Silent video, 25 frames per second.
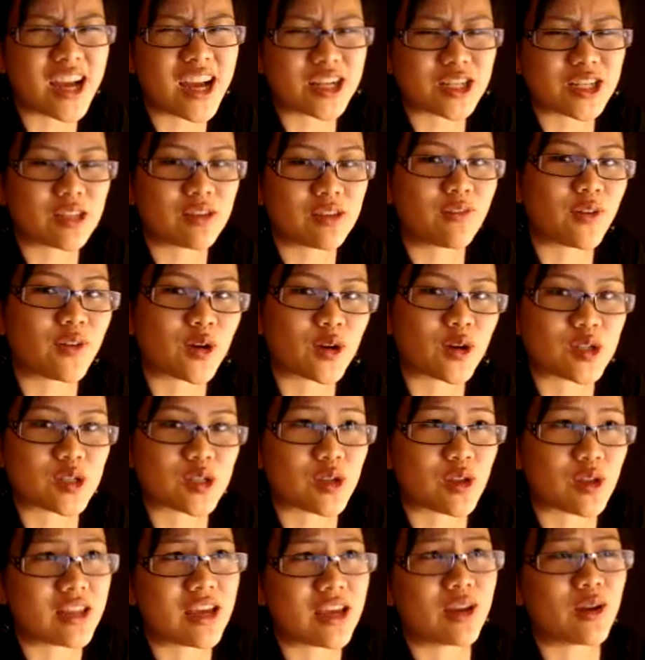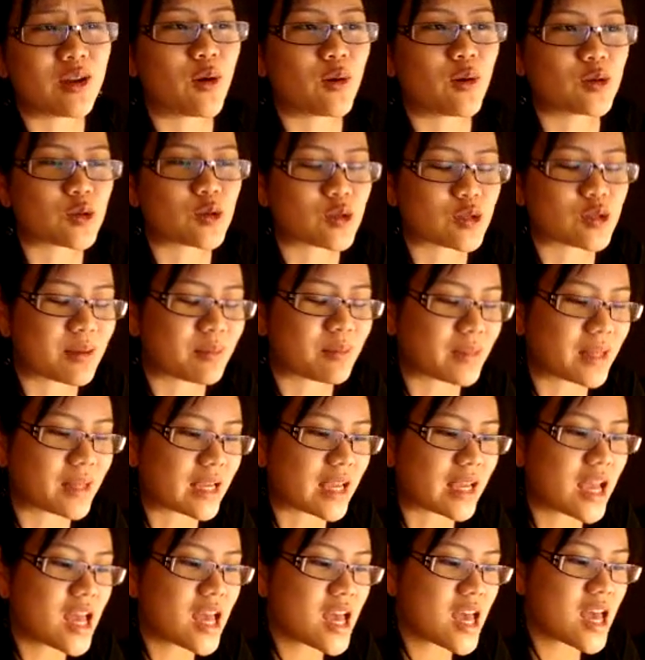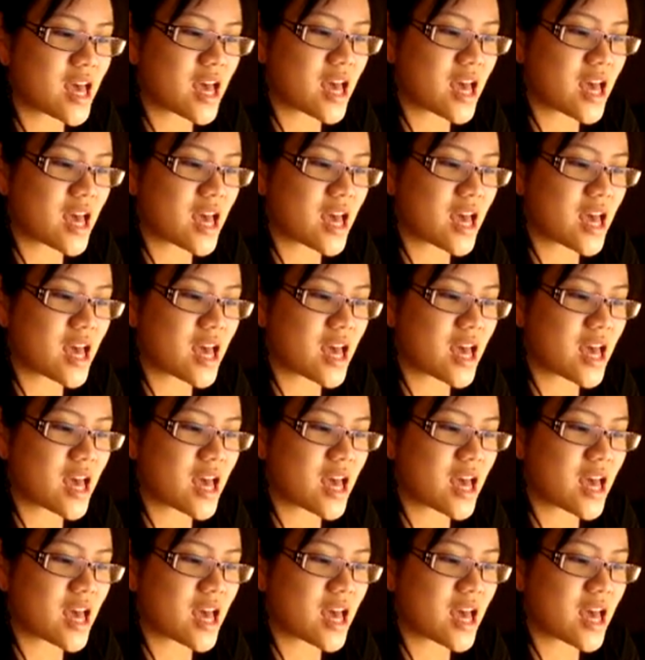I actually focused on their nose or something.